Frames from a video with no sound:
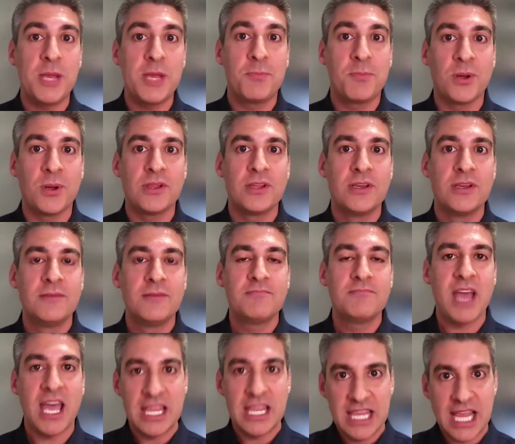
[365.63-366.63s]
people.
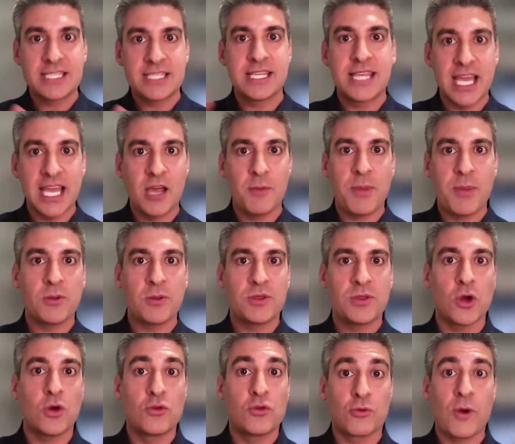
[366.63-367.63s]
And let's think about
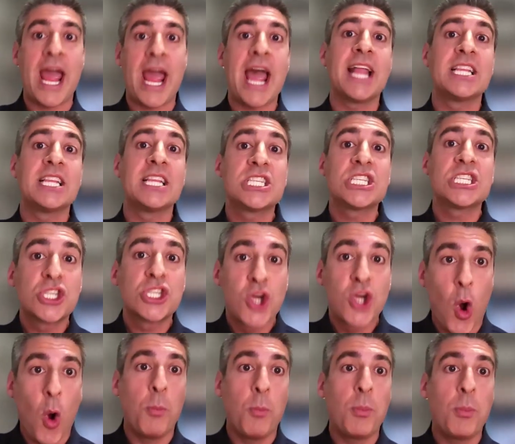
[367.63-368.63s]
the grand
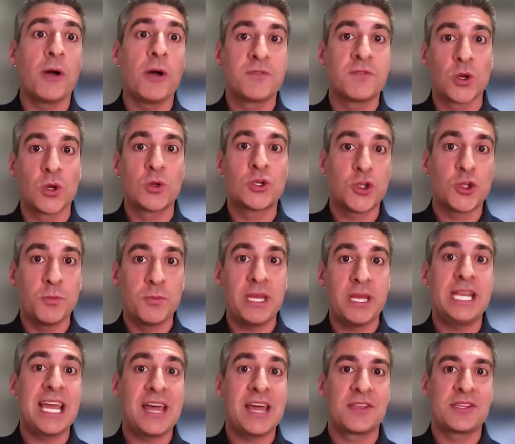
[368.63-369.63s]
scope of social
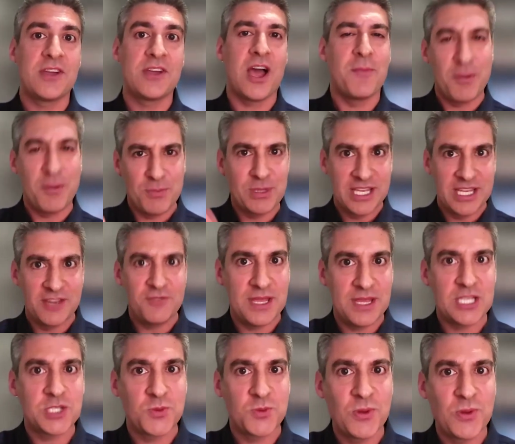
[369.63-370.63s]
media at the time. And believe
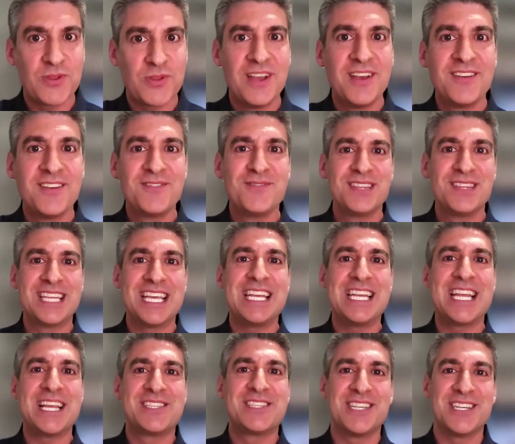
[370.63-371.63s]
me, this will
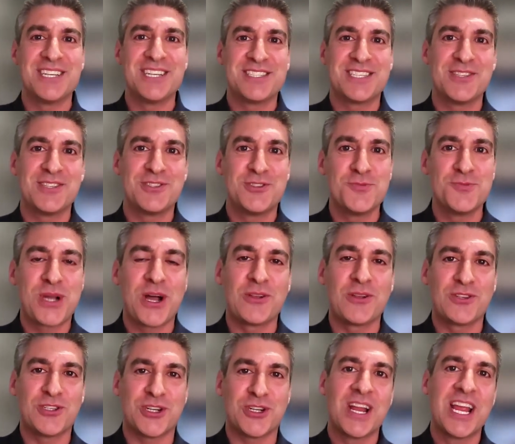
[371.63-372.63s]
lead into dupe
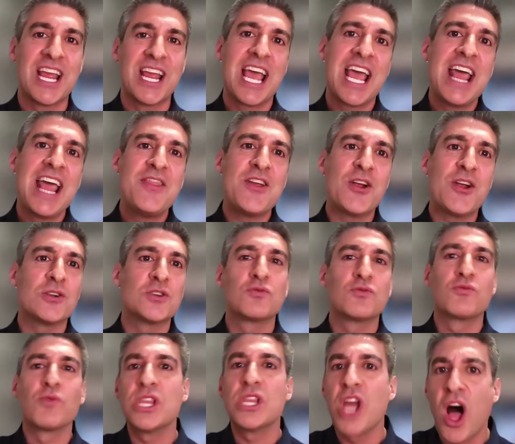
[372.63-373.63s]
culture.
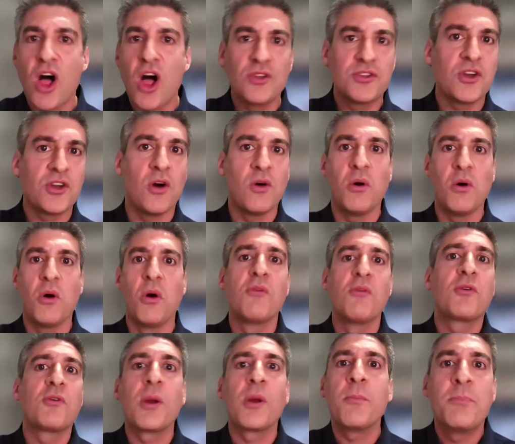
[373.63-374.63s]
There's Ronaldo,
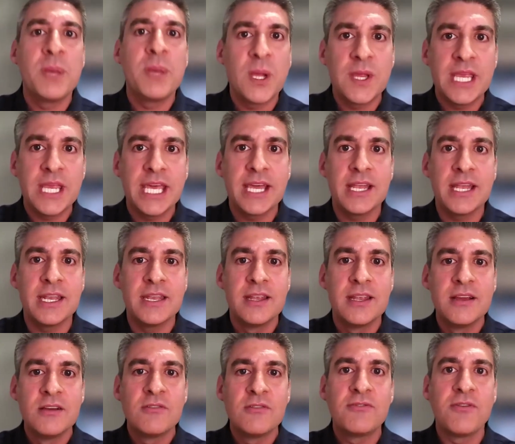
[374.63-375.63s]
over 1
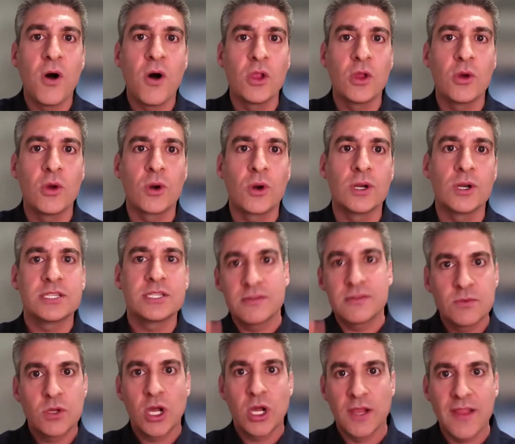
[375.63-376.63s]
billion
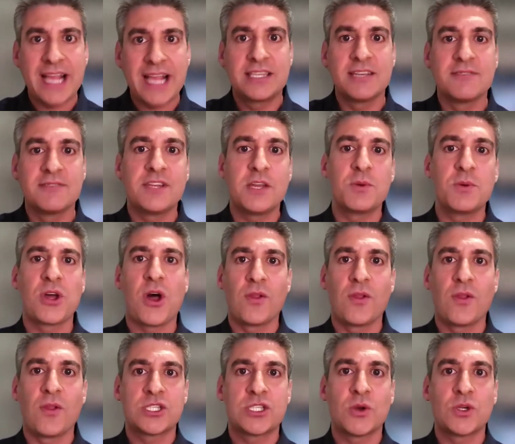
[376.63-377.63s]
followers collectively with
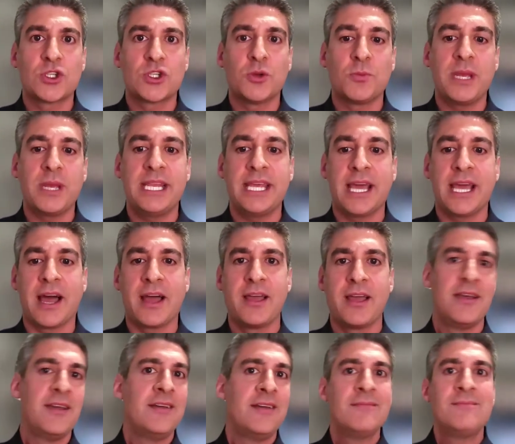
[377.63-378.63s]
all his social
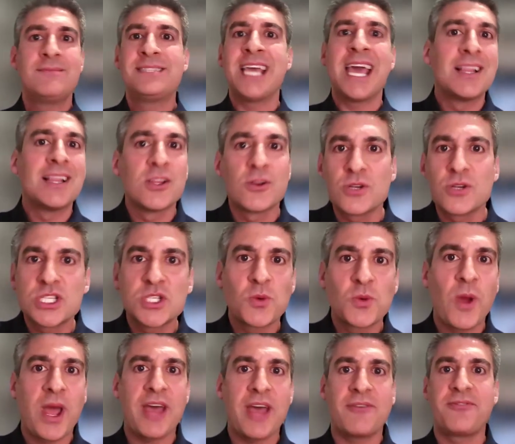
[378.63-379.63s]
media. Taylor
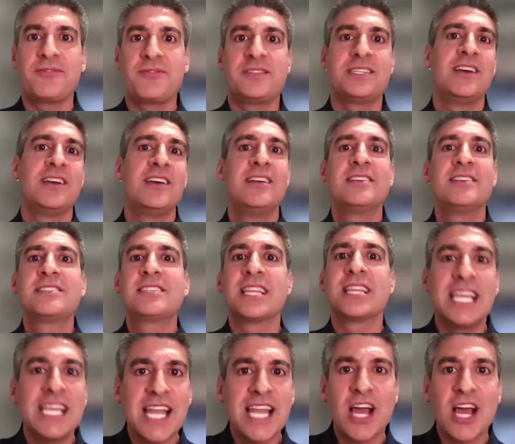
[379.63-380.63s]
Swift,
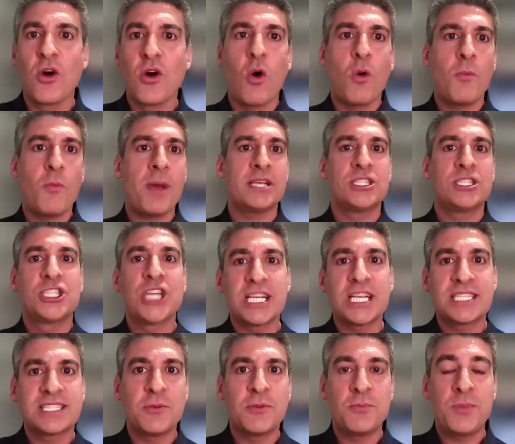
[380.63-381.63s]
Selena Gomez,
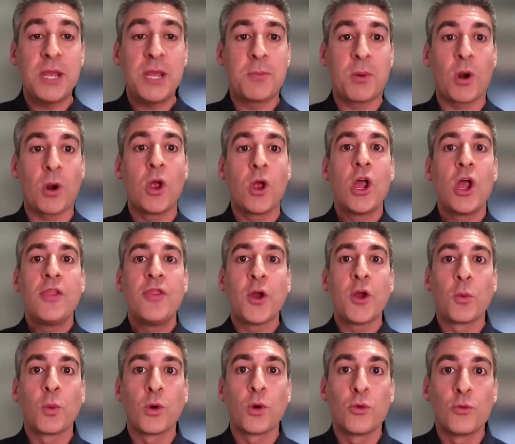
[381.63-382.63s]
Justin Bieber.
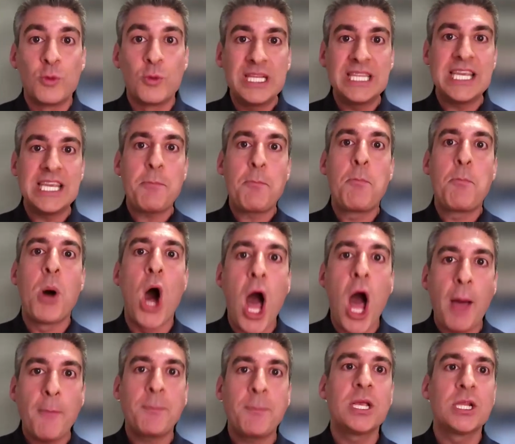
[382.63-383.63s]
There were really
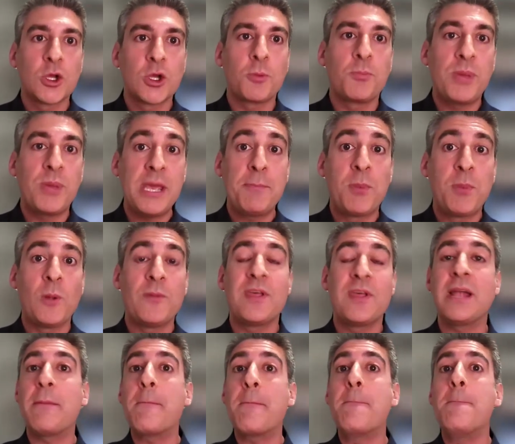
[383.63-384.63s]
popular people
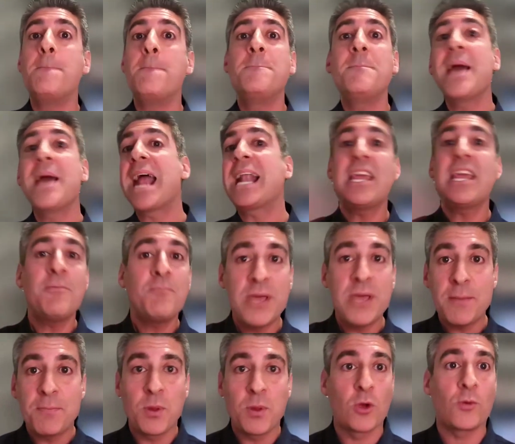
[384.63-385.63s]
that many
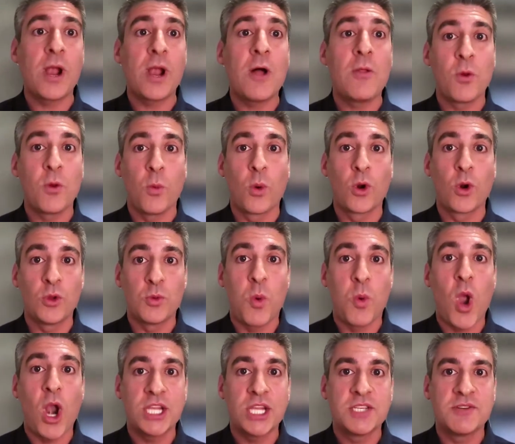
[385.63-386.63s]
people around the
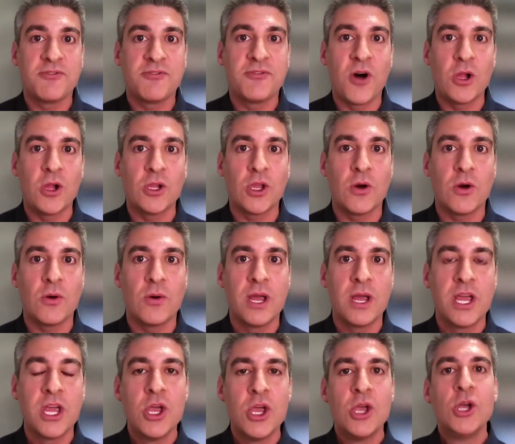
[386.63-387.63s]
world wanted to follow.
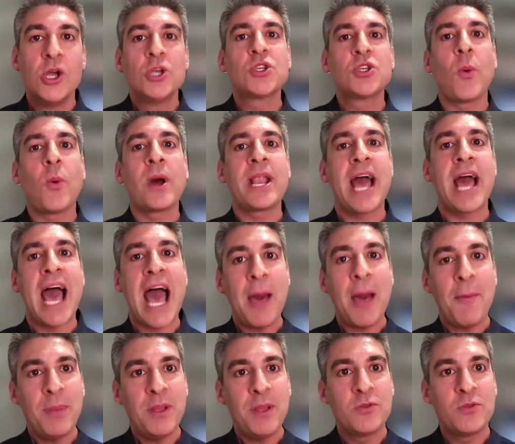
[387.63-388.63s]
So what
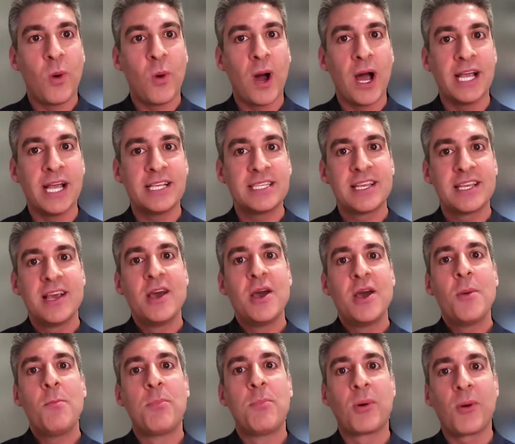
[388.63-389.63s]
happened was
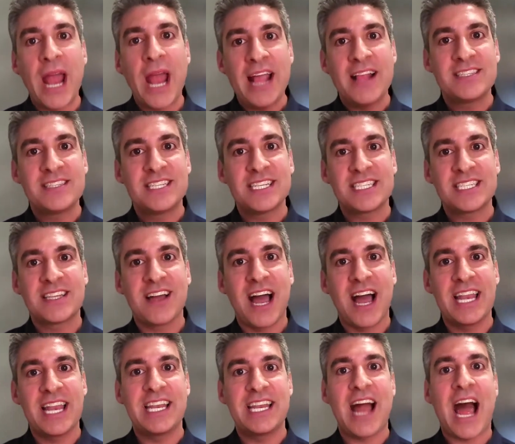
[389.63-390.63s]
brands
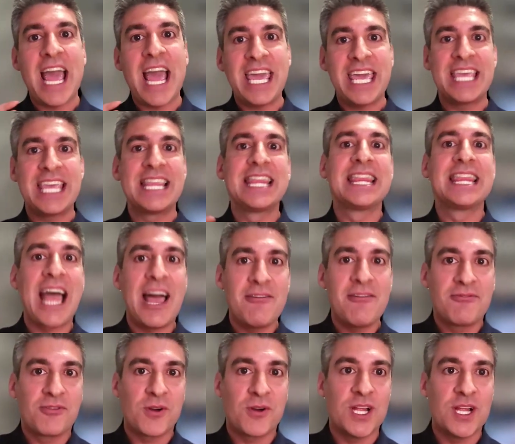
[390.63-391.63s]
decided I can
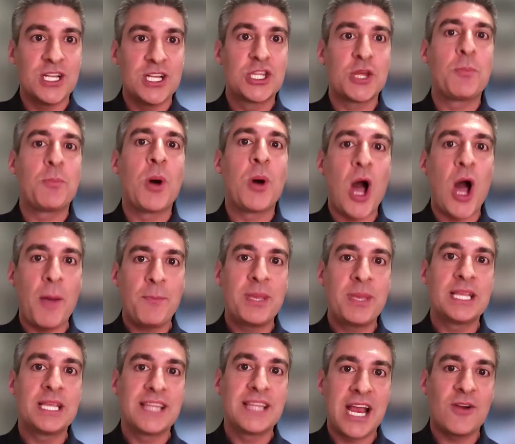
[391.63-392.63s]
leverage the
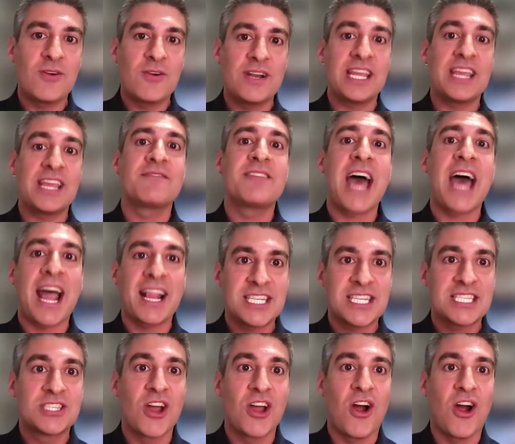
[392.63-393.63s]
popularity of
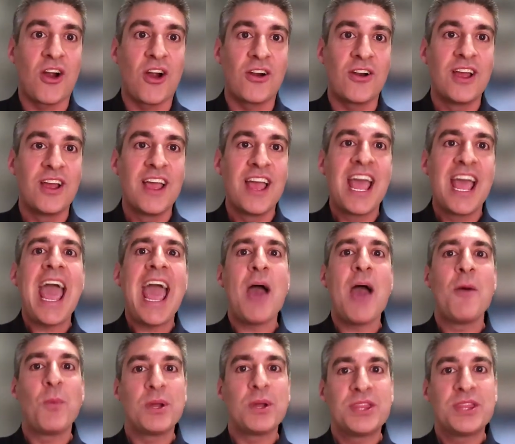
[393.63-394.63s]
that star.
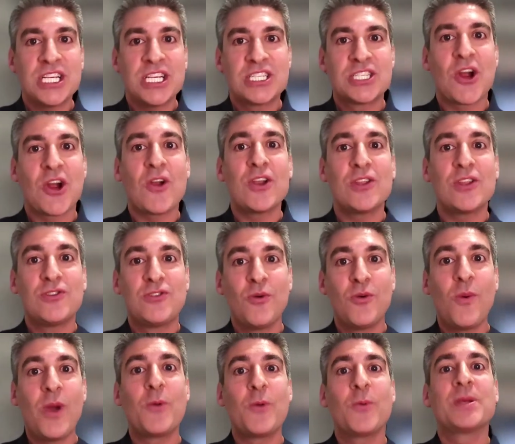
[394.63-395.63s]
And what they started
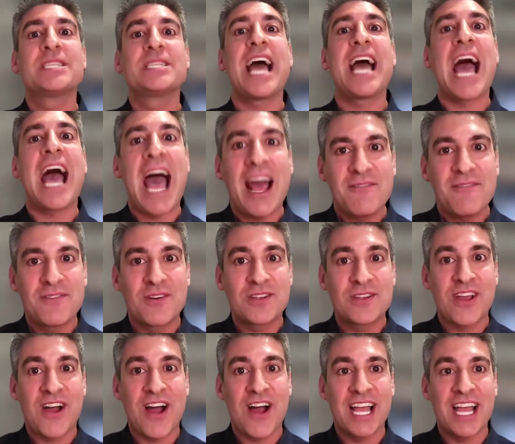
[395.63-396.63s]
doing was
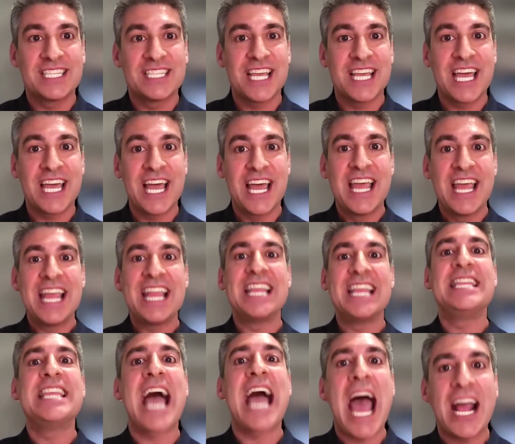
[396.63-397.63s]
advertising
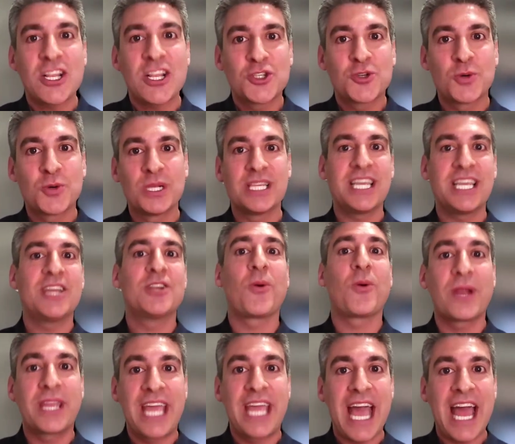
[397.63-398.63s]
naturally and
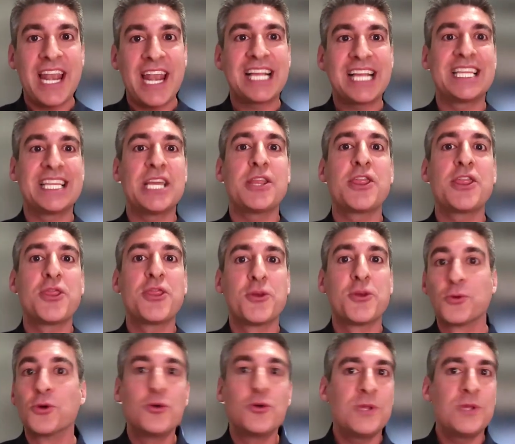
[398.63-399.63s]
organically
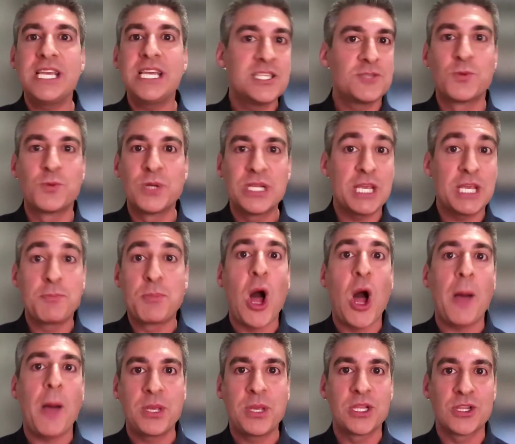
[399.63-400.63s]
through these really
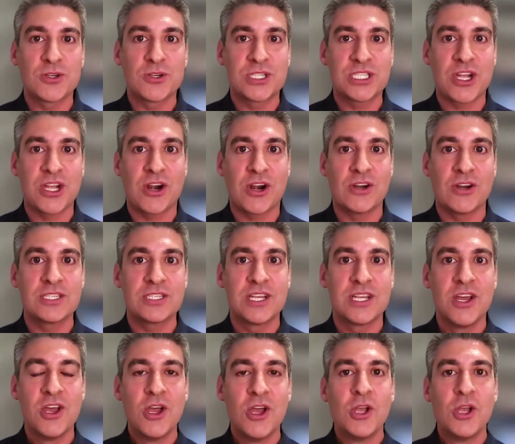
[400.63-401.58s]
popular stars.